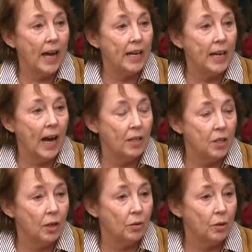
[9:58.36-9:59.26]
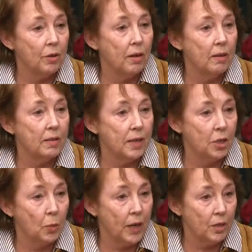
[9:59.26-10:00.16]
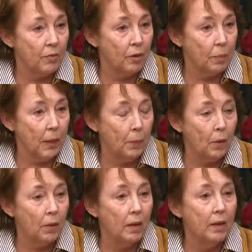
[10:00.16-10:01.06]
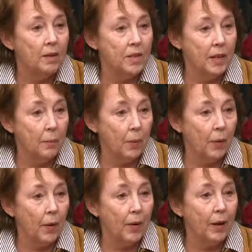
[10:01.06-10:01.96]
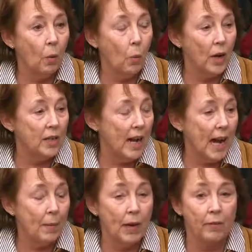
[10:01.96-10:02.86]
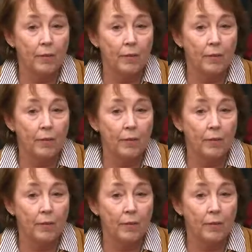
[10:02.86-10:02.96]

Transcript: any unsheltered situation for people temporary, one time, and